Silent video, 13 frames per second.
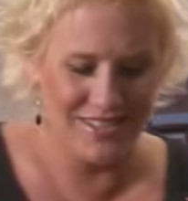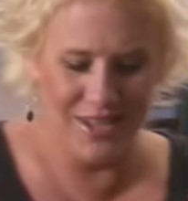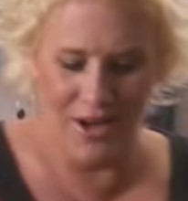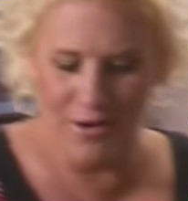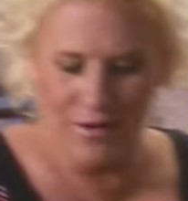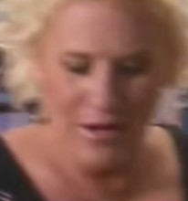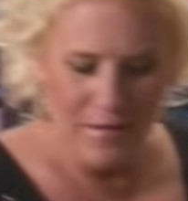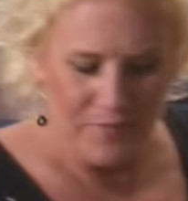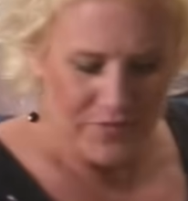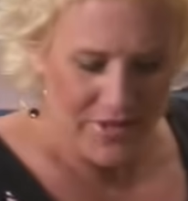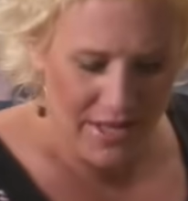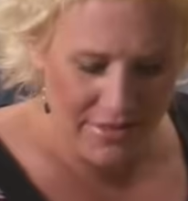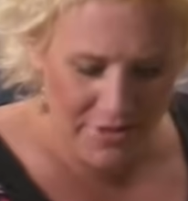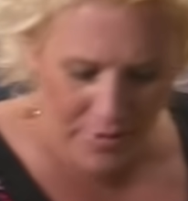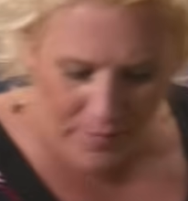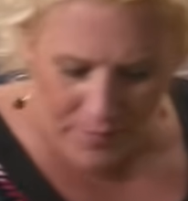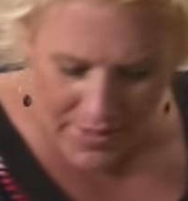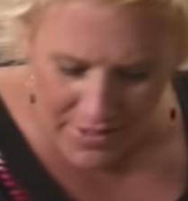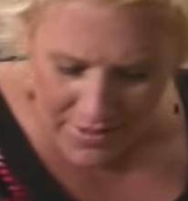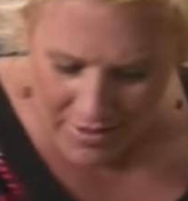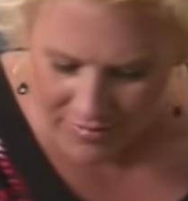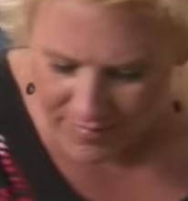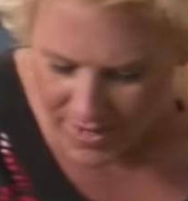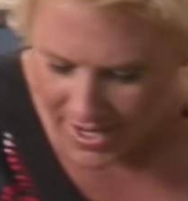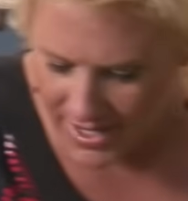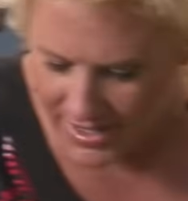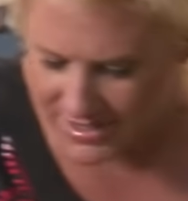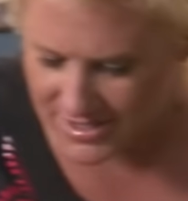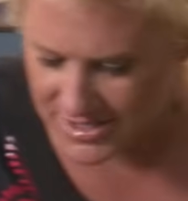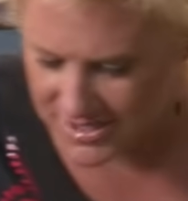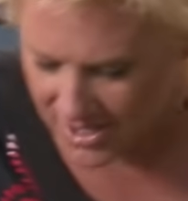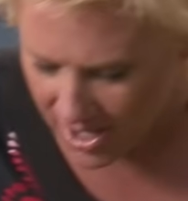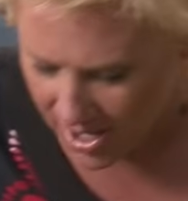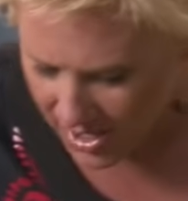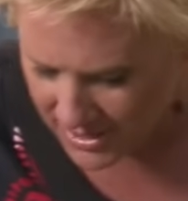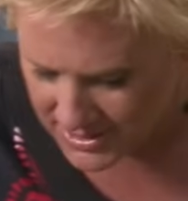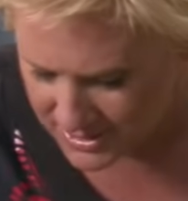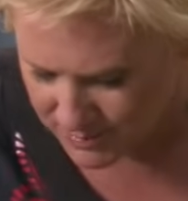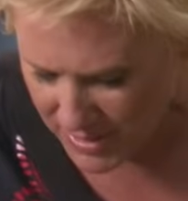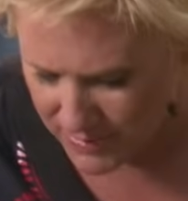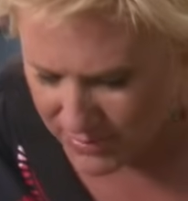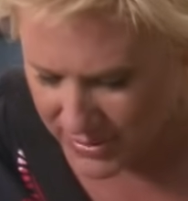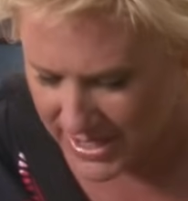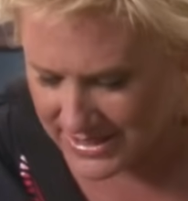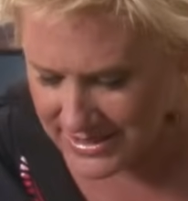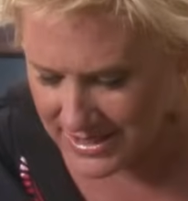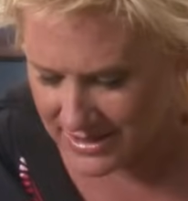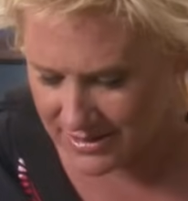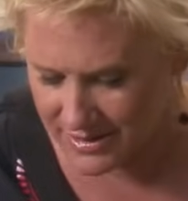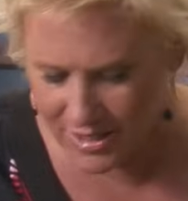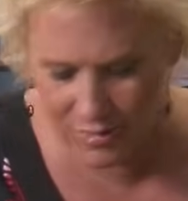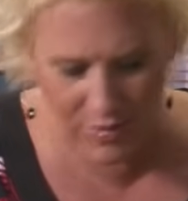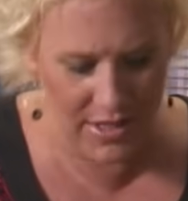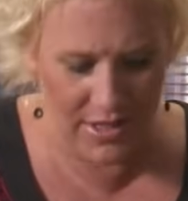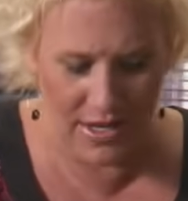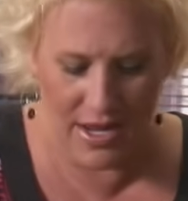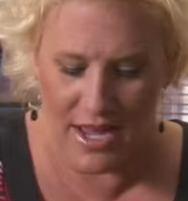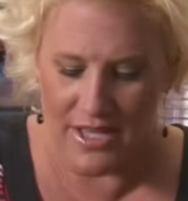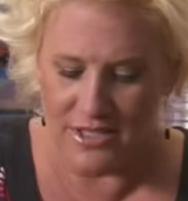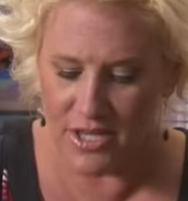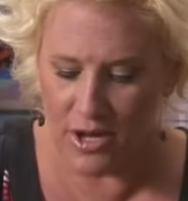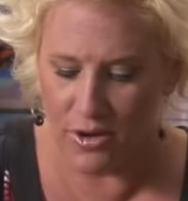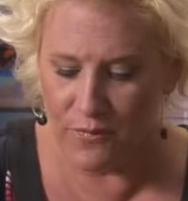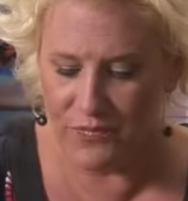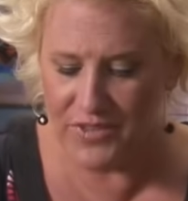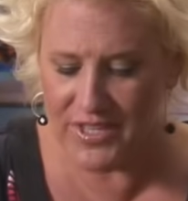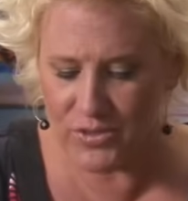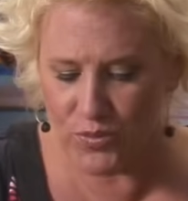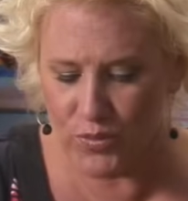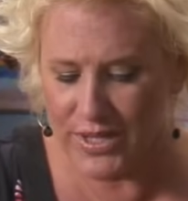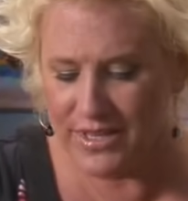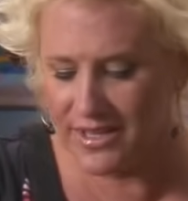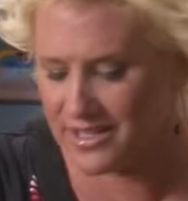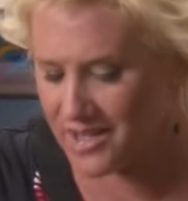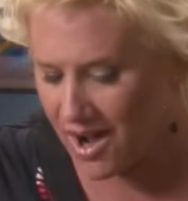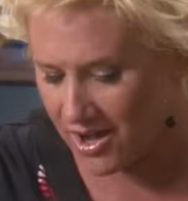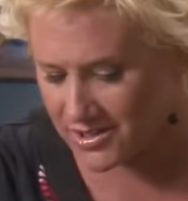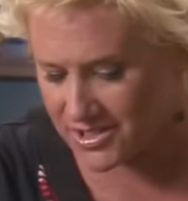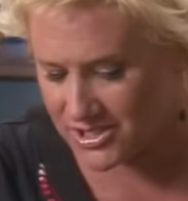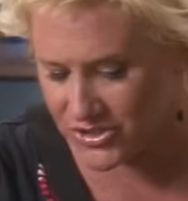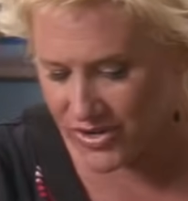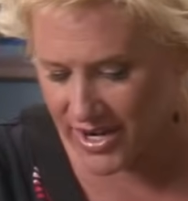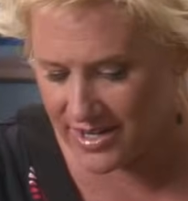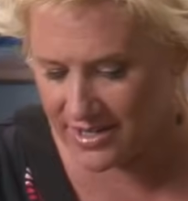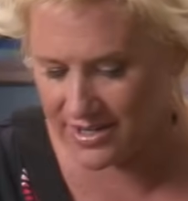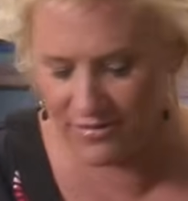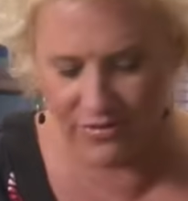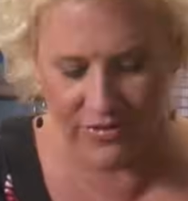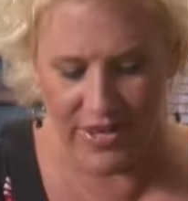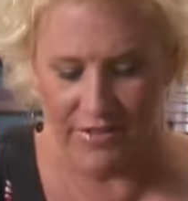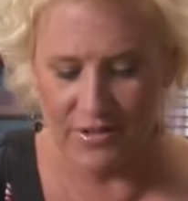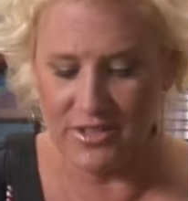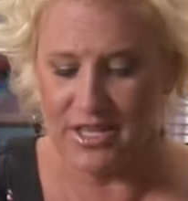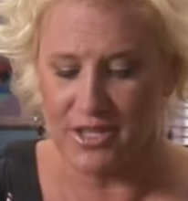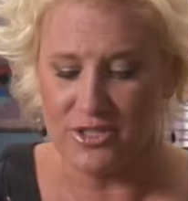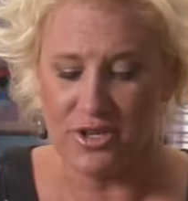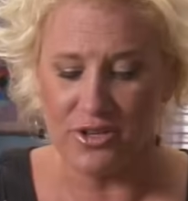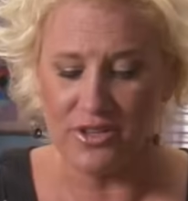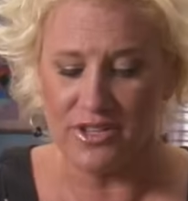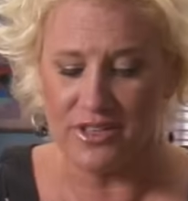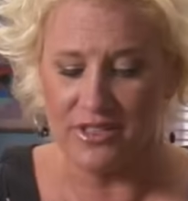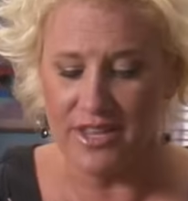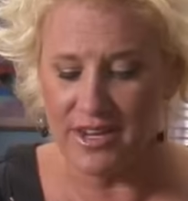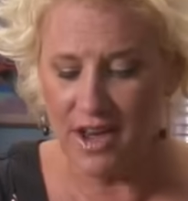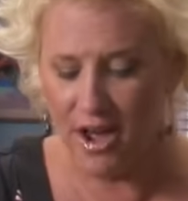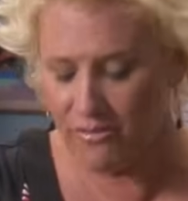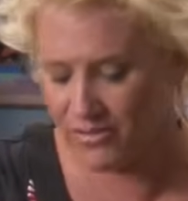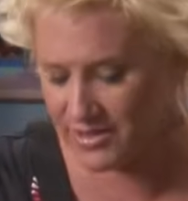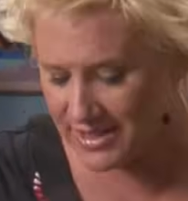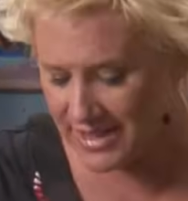so a little bit of my sauce, my braising liquid. So this really concentrated in flavors. I took the lid off for the